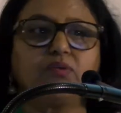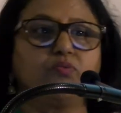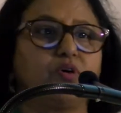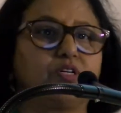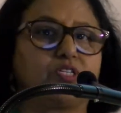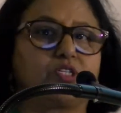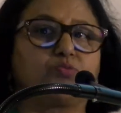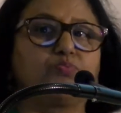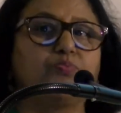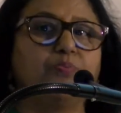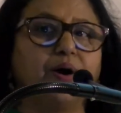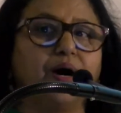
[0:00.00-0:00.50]

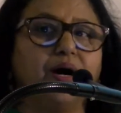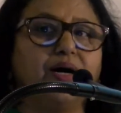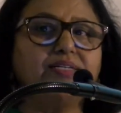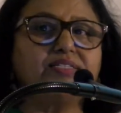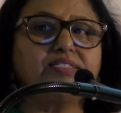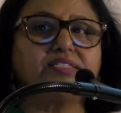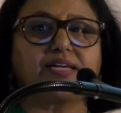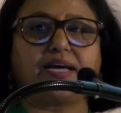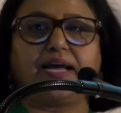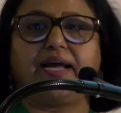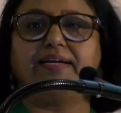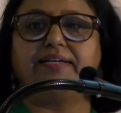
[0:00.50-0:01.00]
was
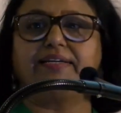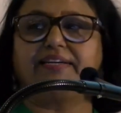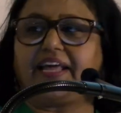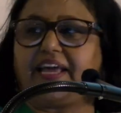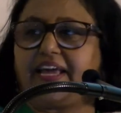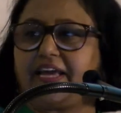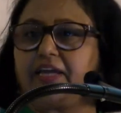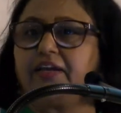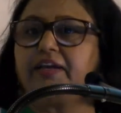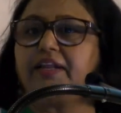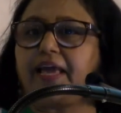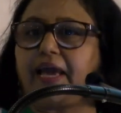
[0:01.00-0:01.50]
burnt and
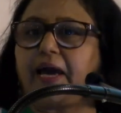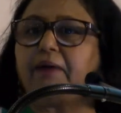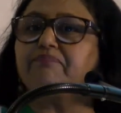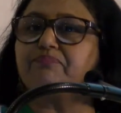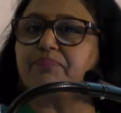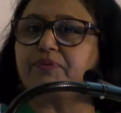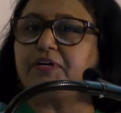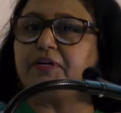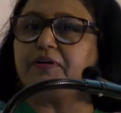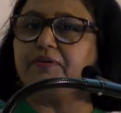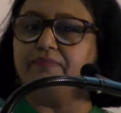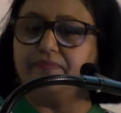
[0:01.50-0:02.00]
taken
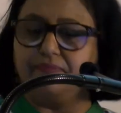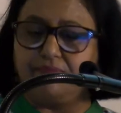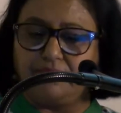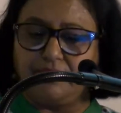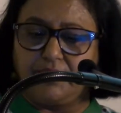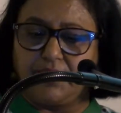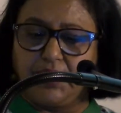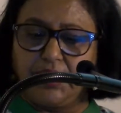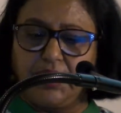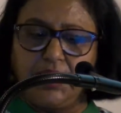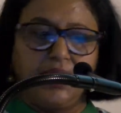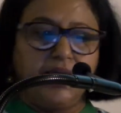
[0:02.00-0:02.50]
captive.
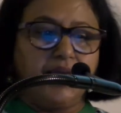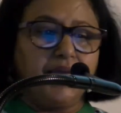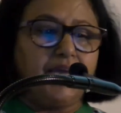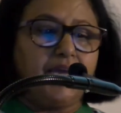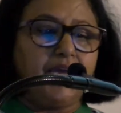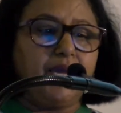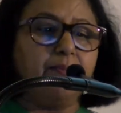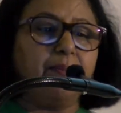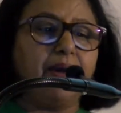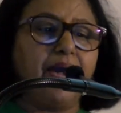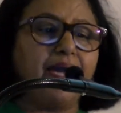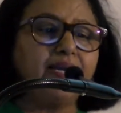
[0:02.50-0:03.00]

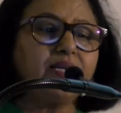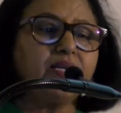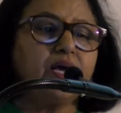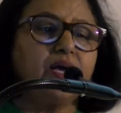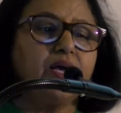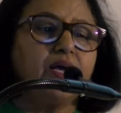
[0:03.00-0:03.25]
Amen?